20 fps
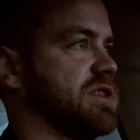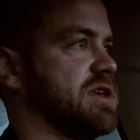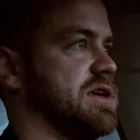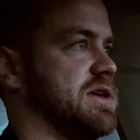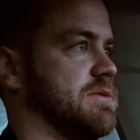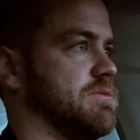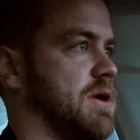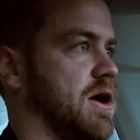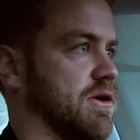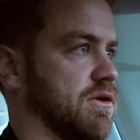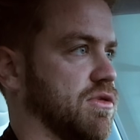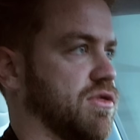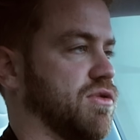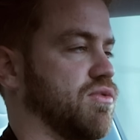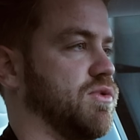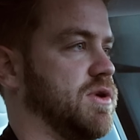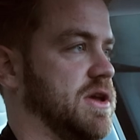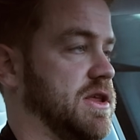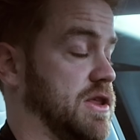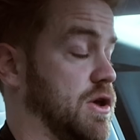The Model
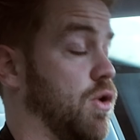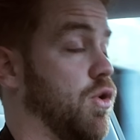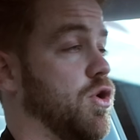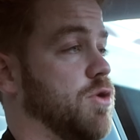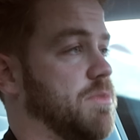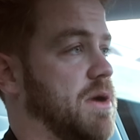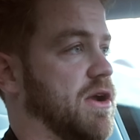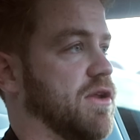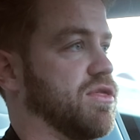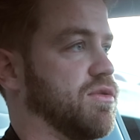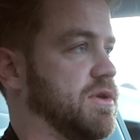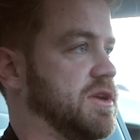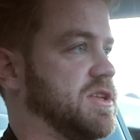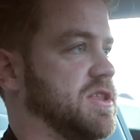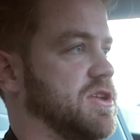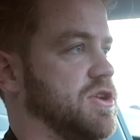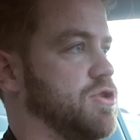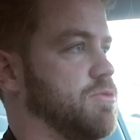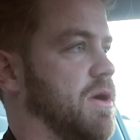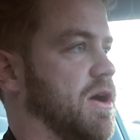3, the old Model 3 to
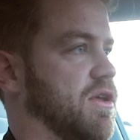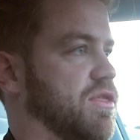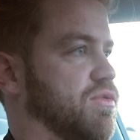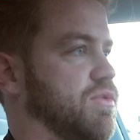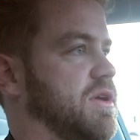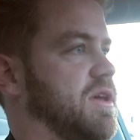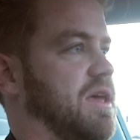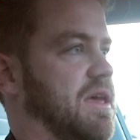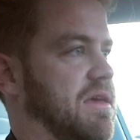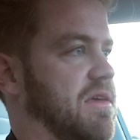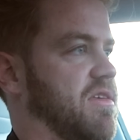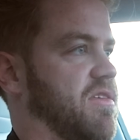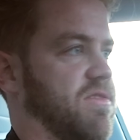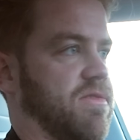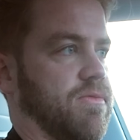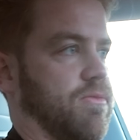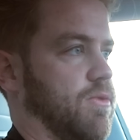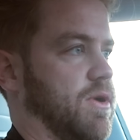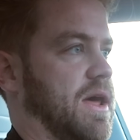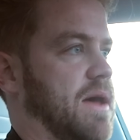the new Model 3 is
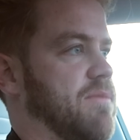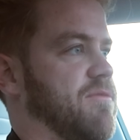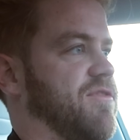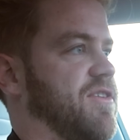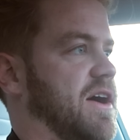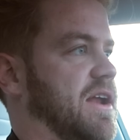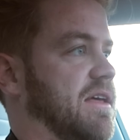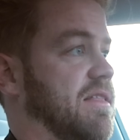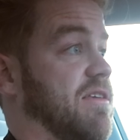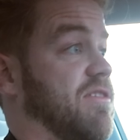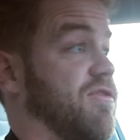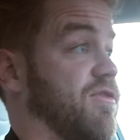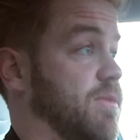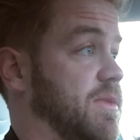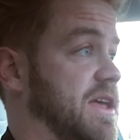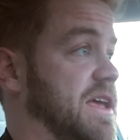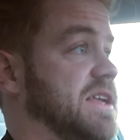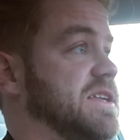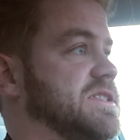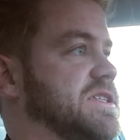what I'm finding, at least from
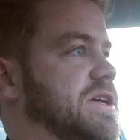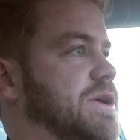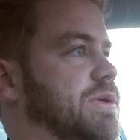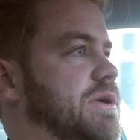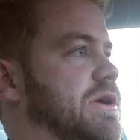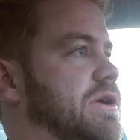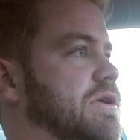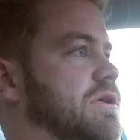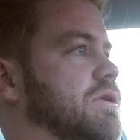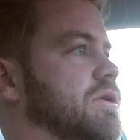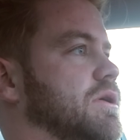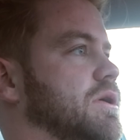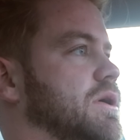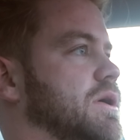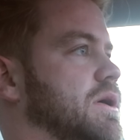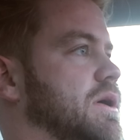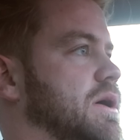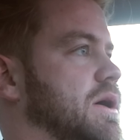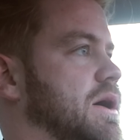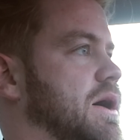the interior,
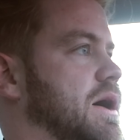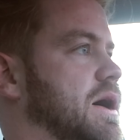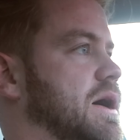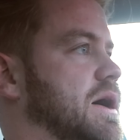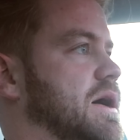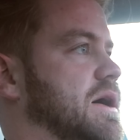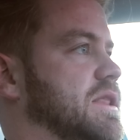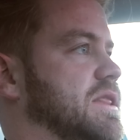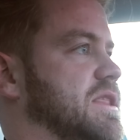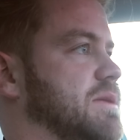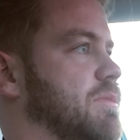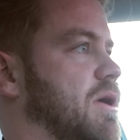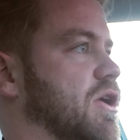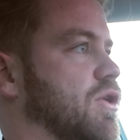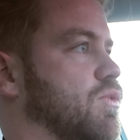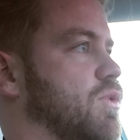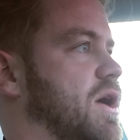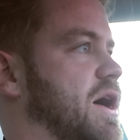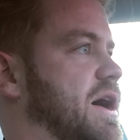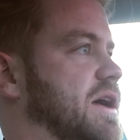the Model
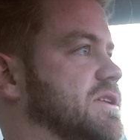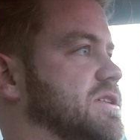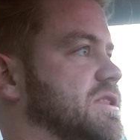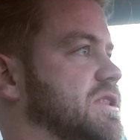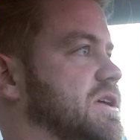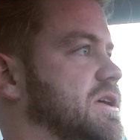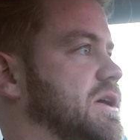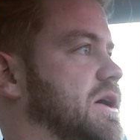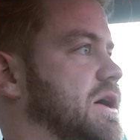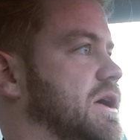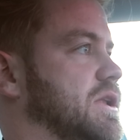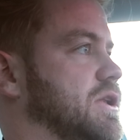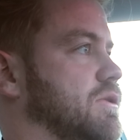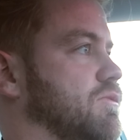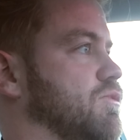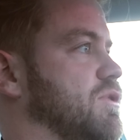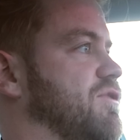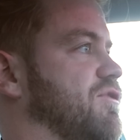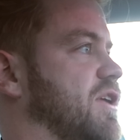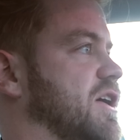Y to the
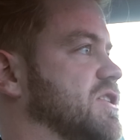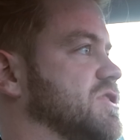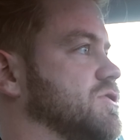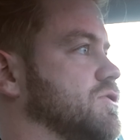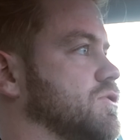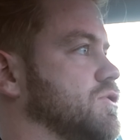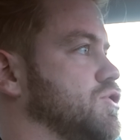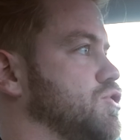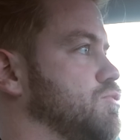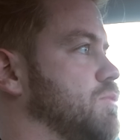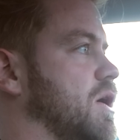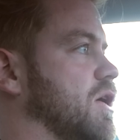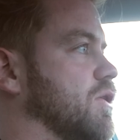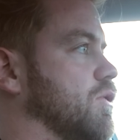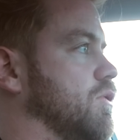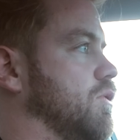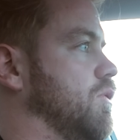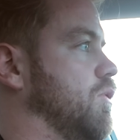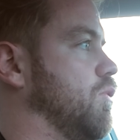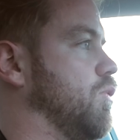refresh or new
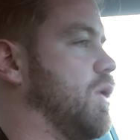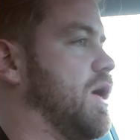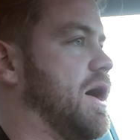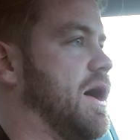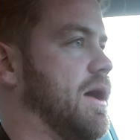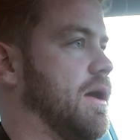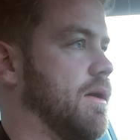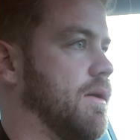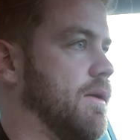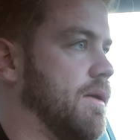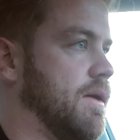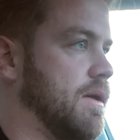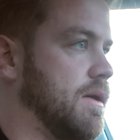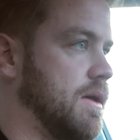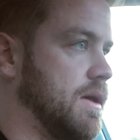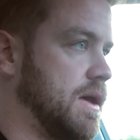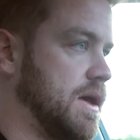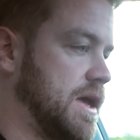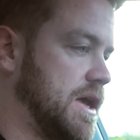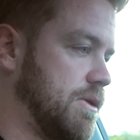Model Y.
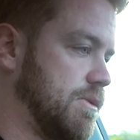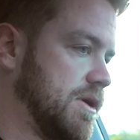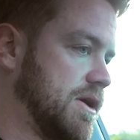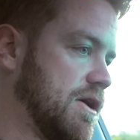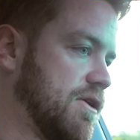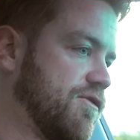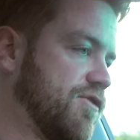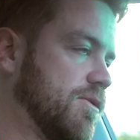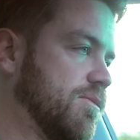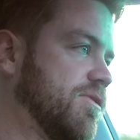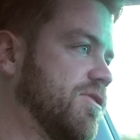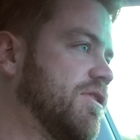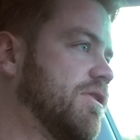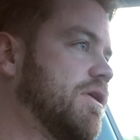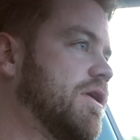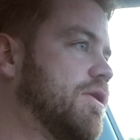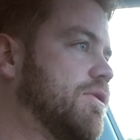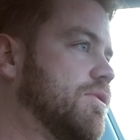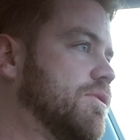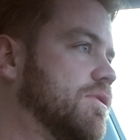Here we go from
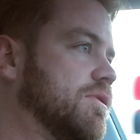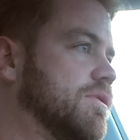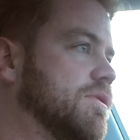0.